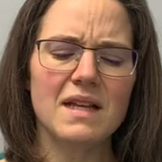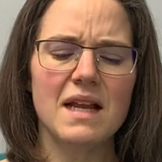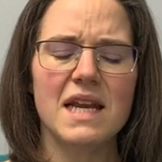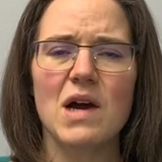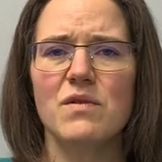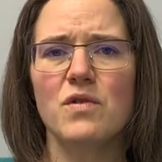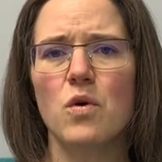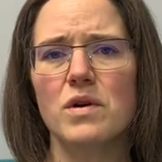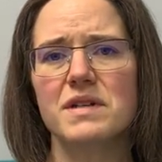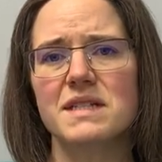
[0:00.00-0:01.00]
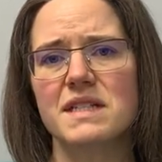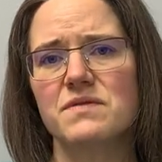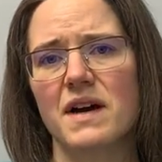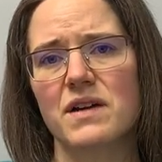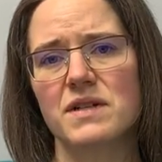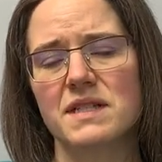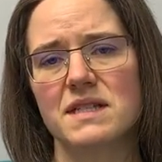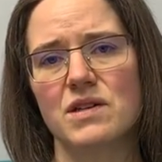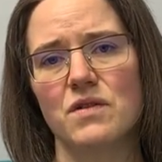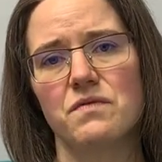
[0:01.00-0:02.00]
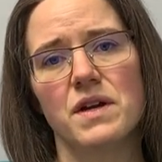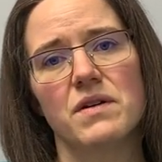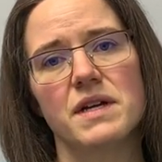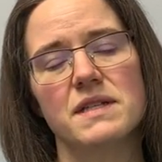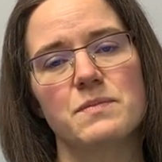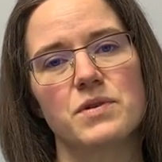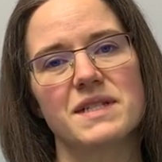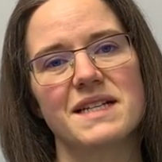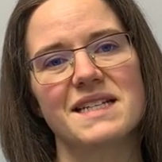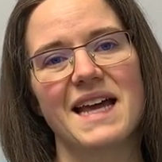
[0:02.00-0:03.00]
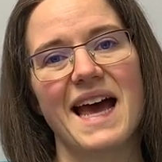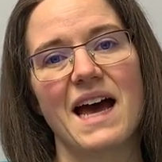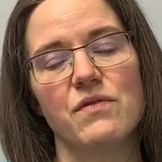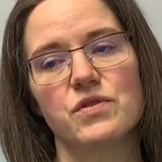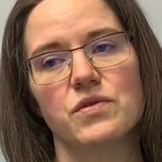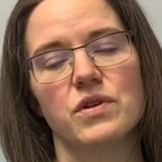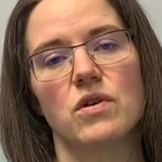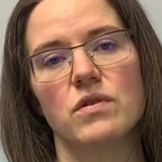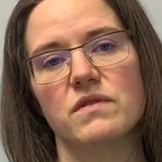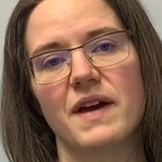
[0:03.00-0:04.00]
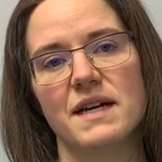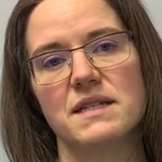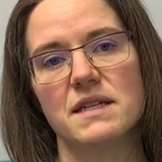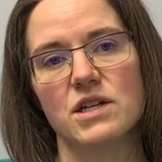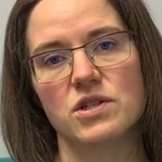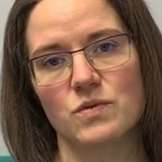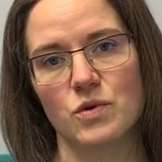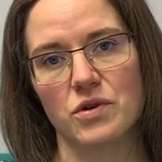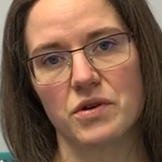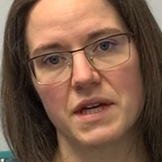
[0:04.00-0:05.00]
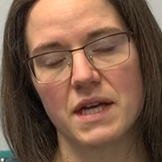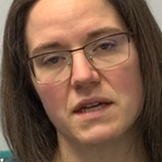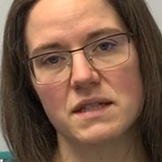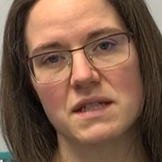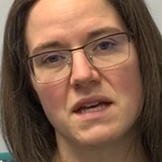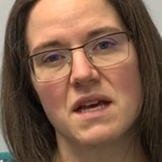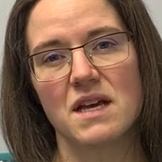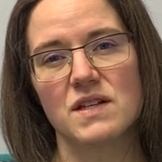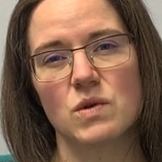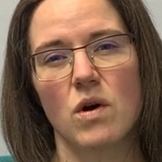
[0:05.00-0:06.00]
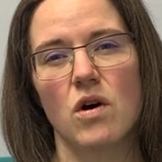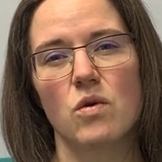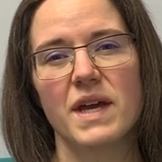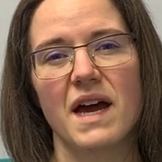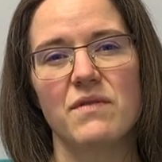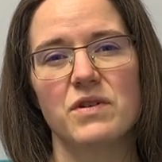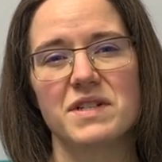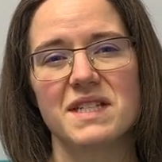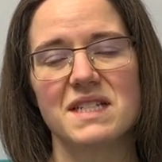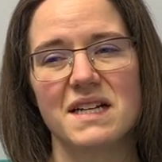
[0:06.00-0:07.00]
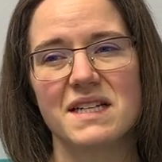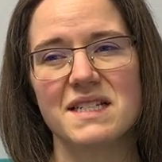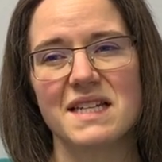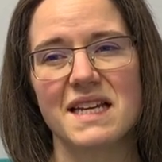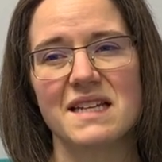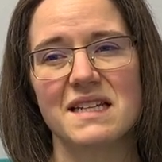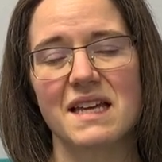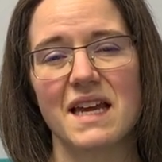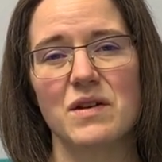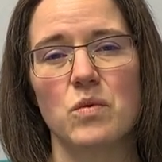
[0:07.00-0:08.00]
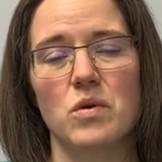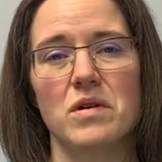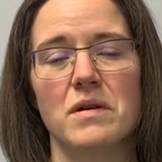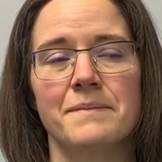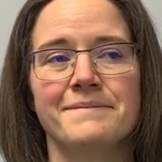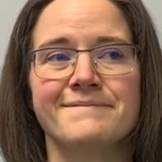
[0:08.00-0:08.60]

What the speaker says: Now, of course, these viruses that are variants presented after the current vaccinations were created. So all we have are studies to indicate or